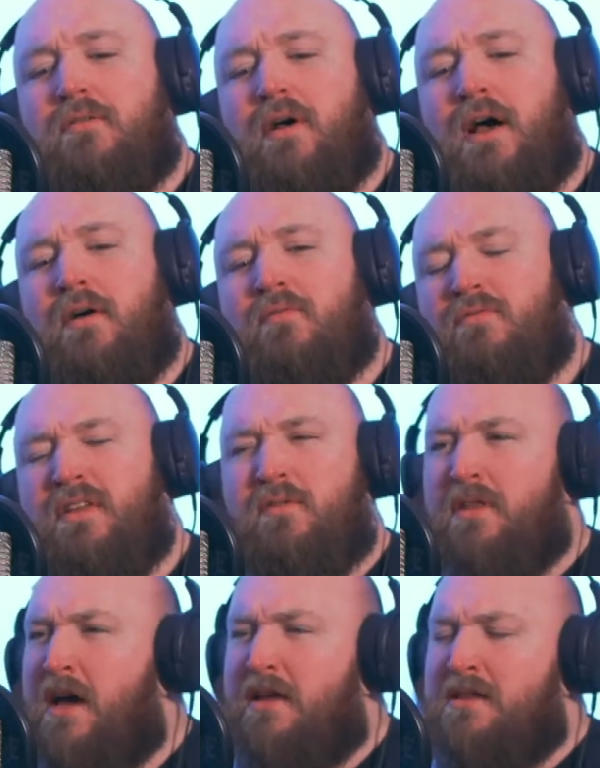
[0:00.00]
Uh,
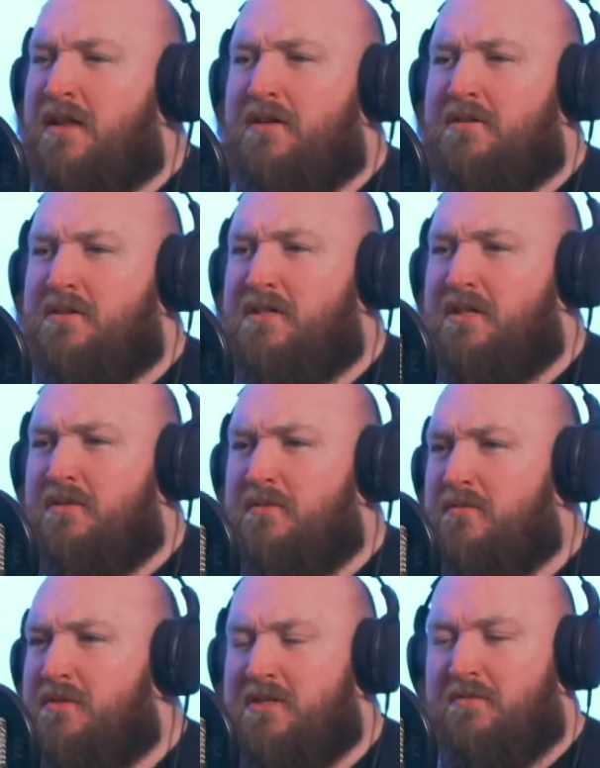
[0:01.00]
now, now though,
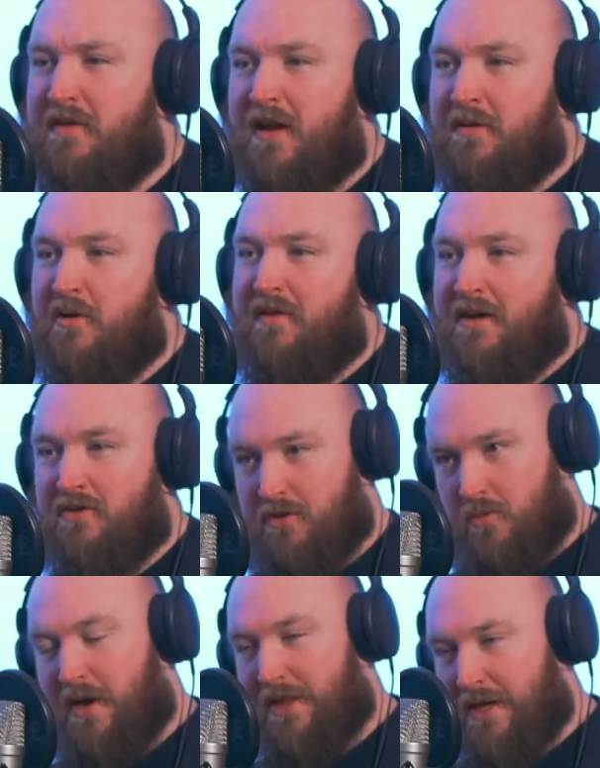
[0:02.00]
still doesn't feel like we've had
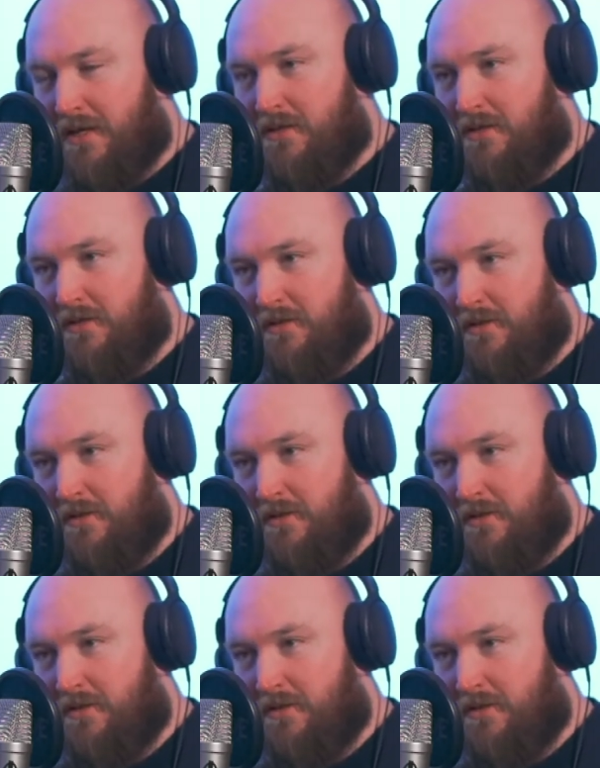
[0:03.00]
good weather yet.